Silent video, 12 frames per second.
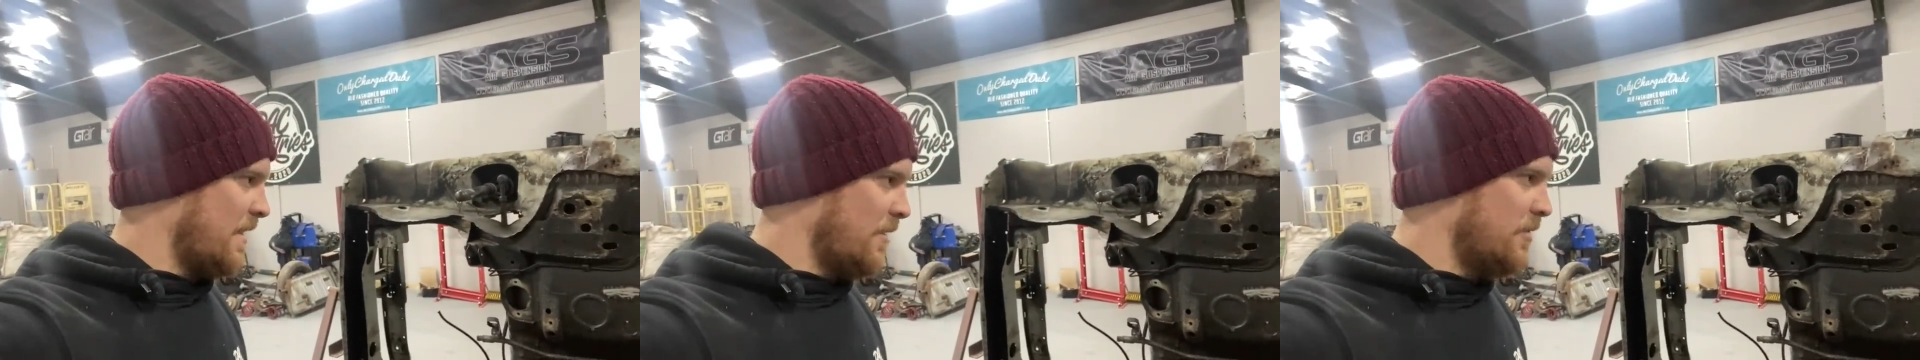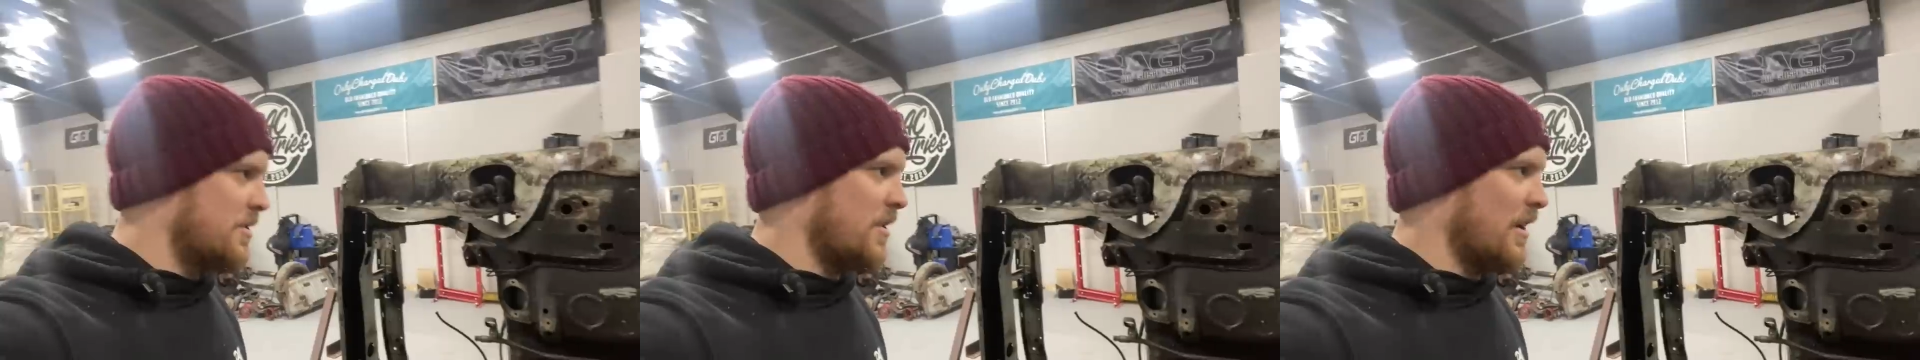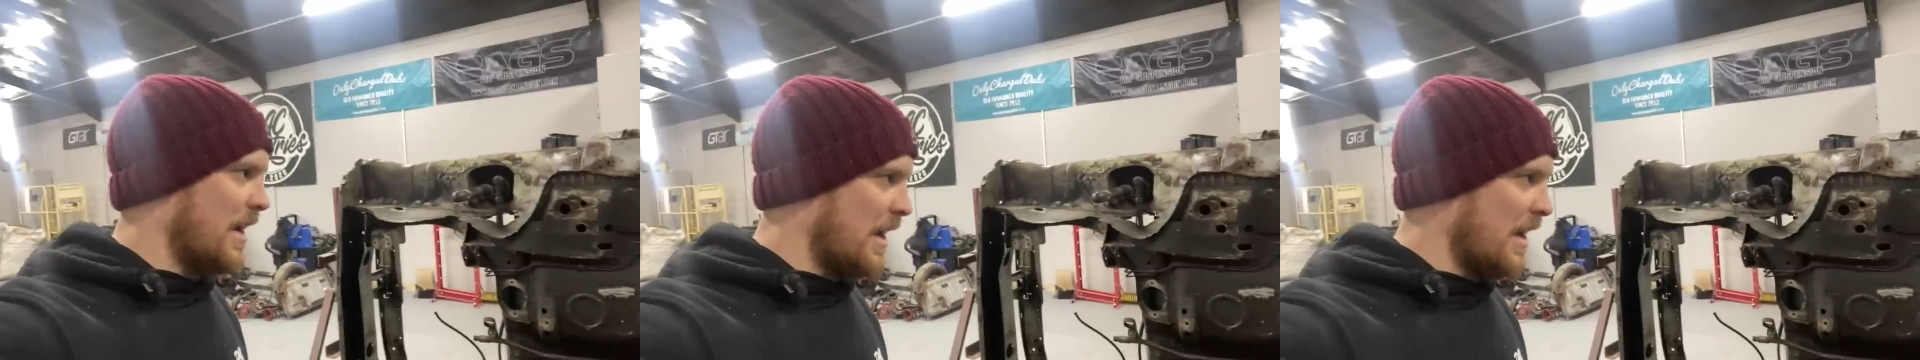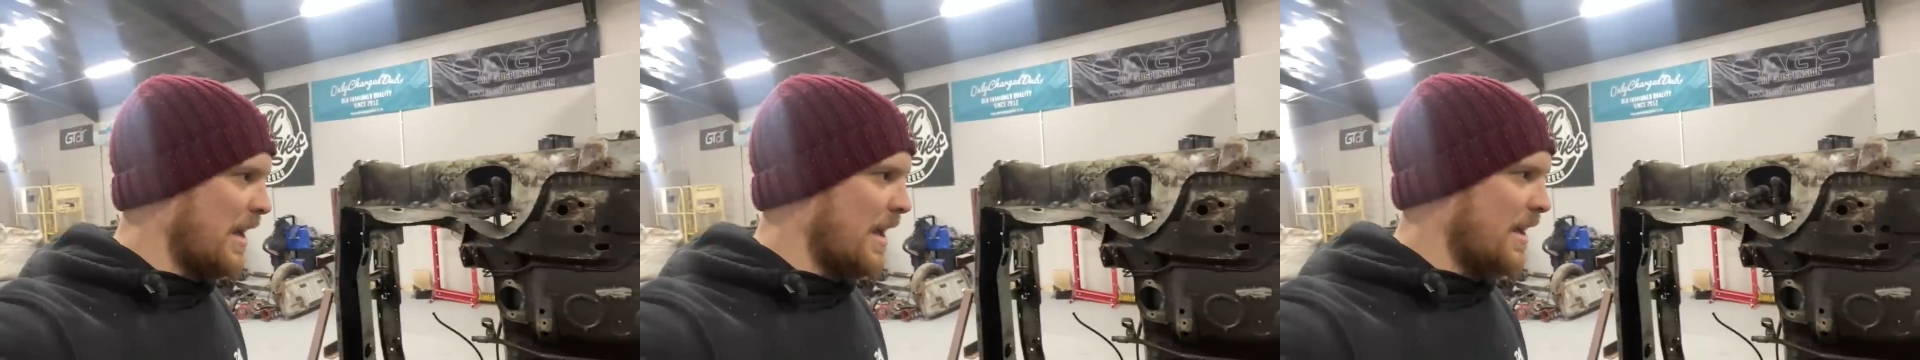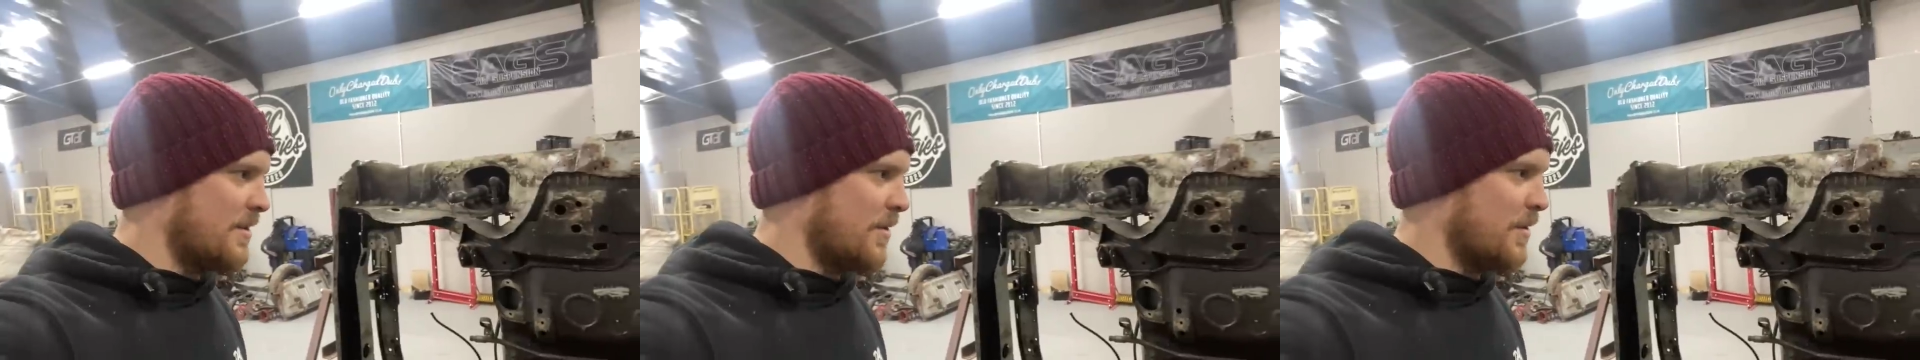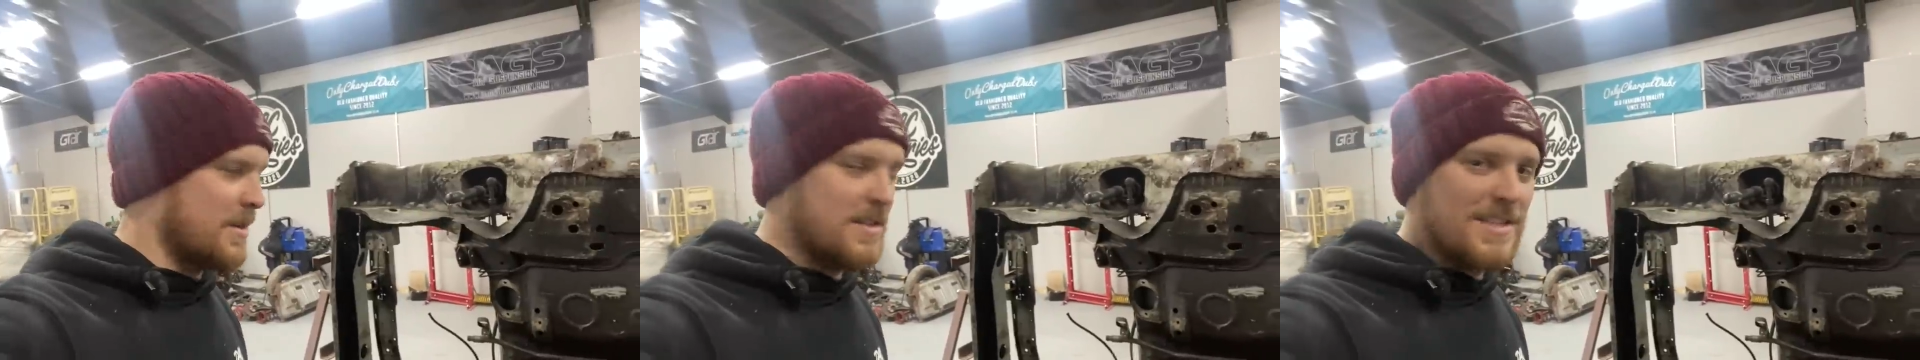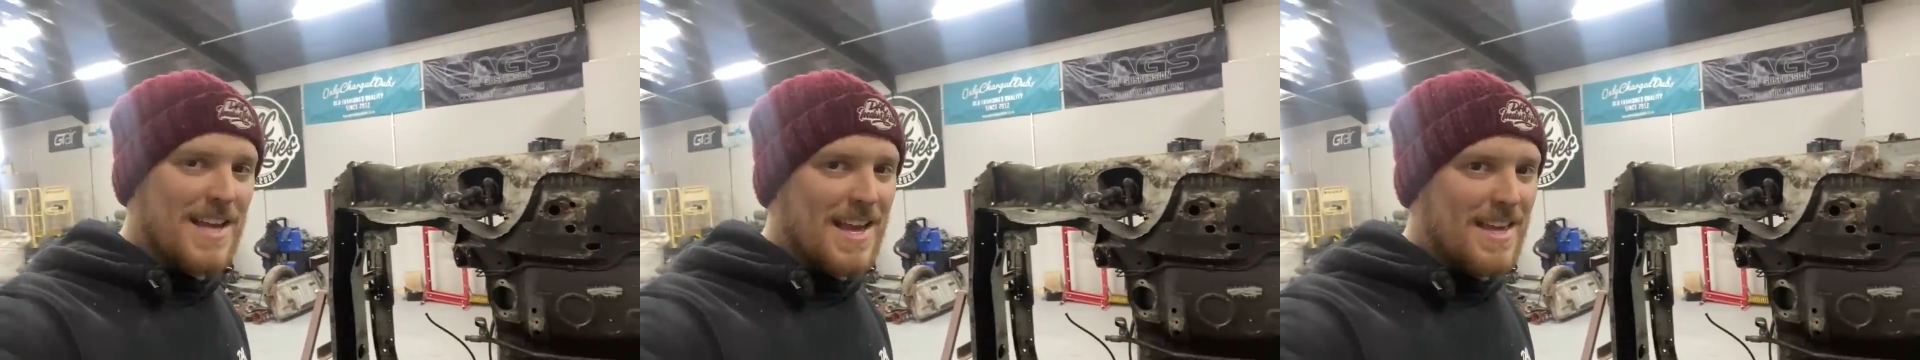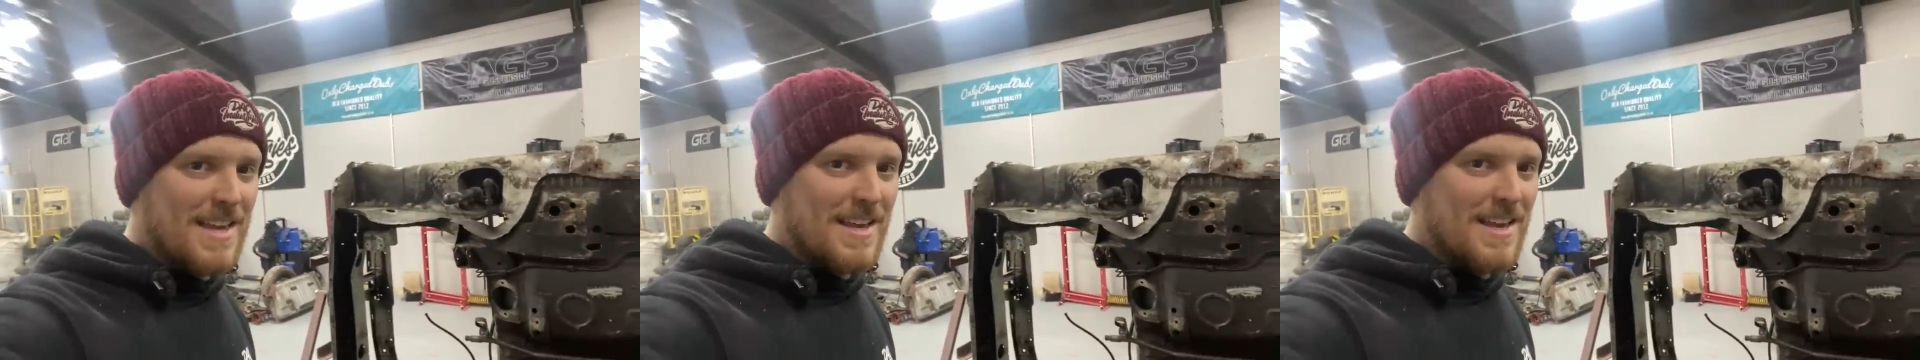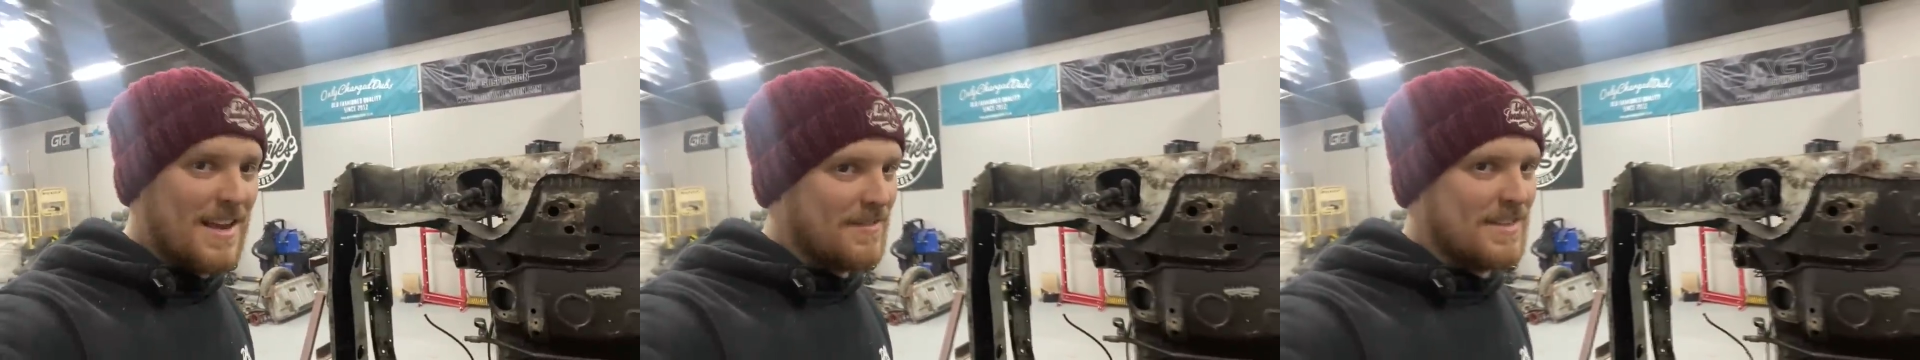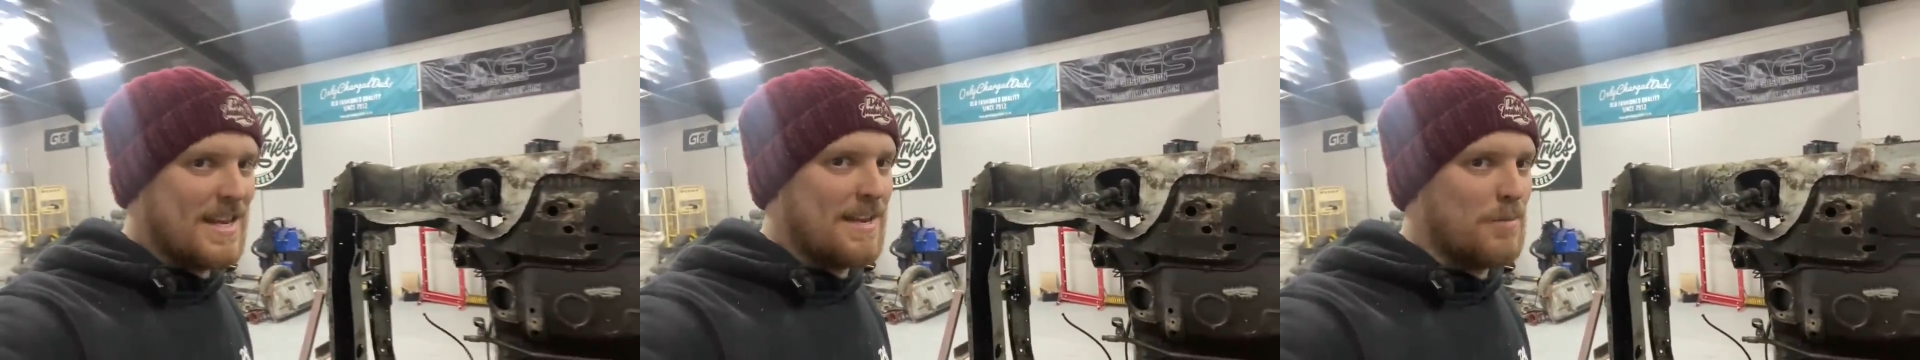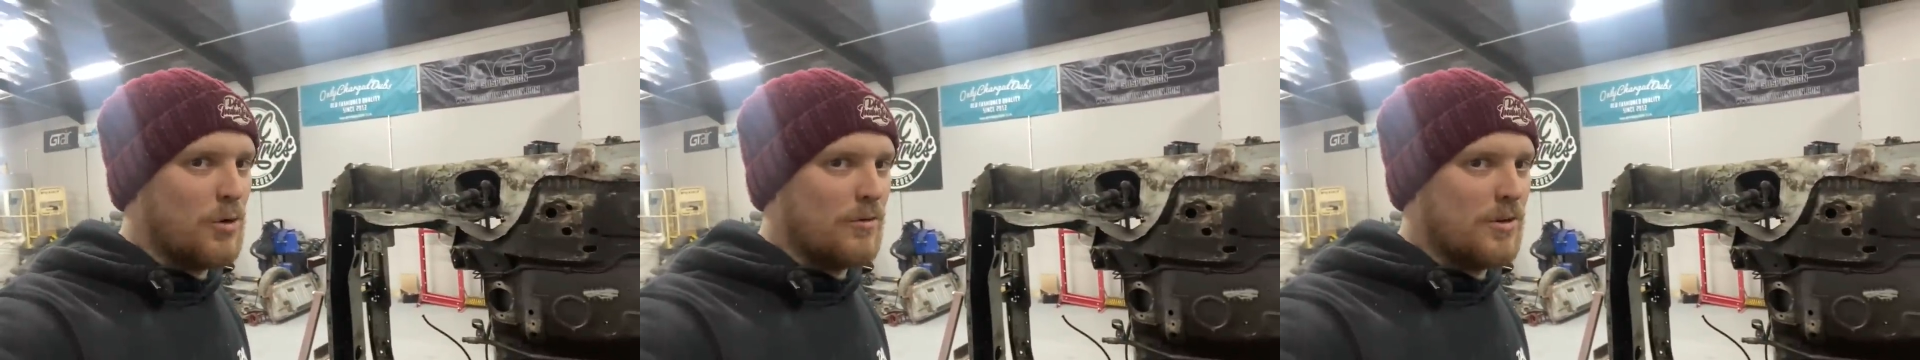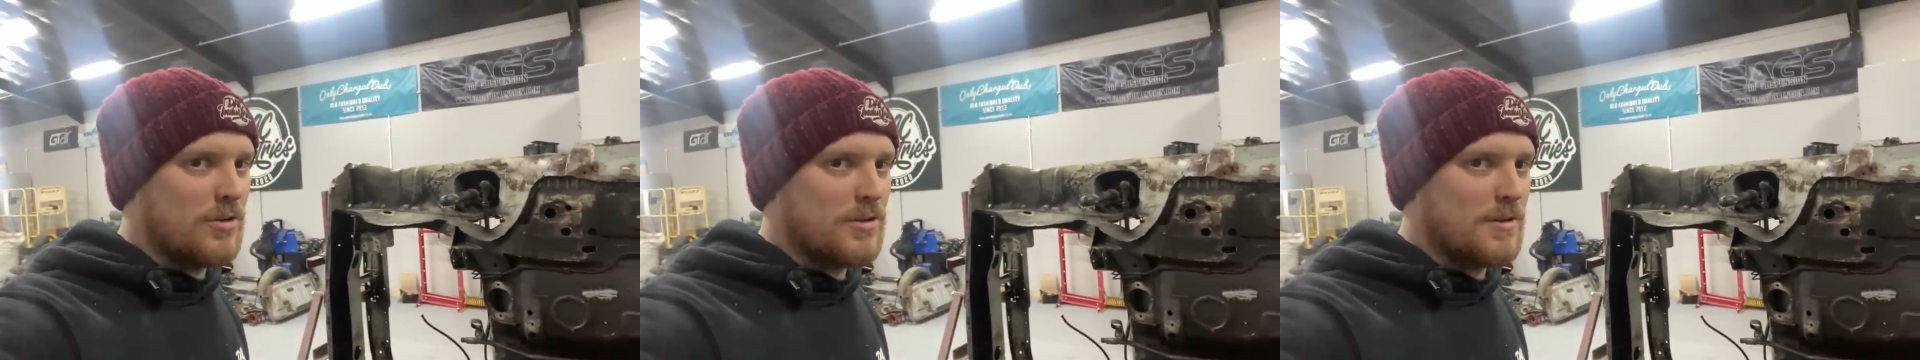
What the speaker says: the underside clear so you can see if there's any more rust.